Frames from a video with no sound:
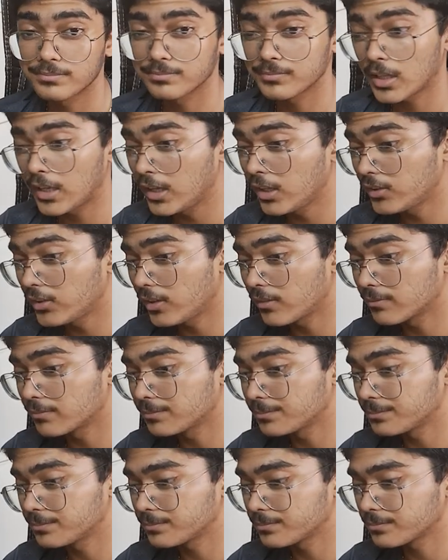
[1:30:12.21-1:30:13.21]
Easy.
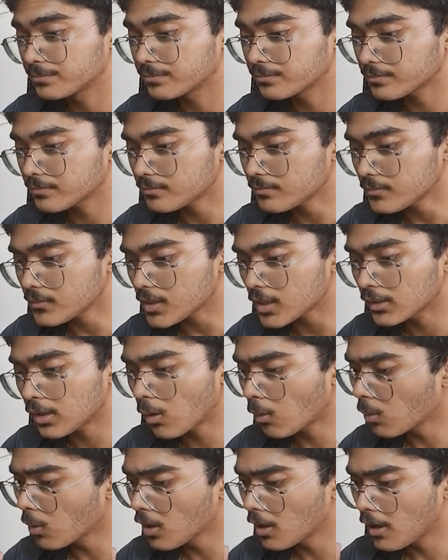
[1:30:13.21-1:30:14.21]

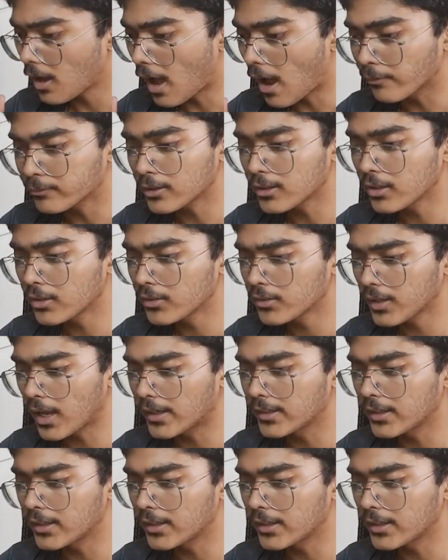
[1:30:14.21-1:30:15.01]
Now, after this, sign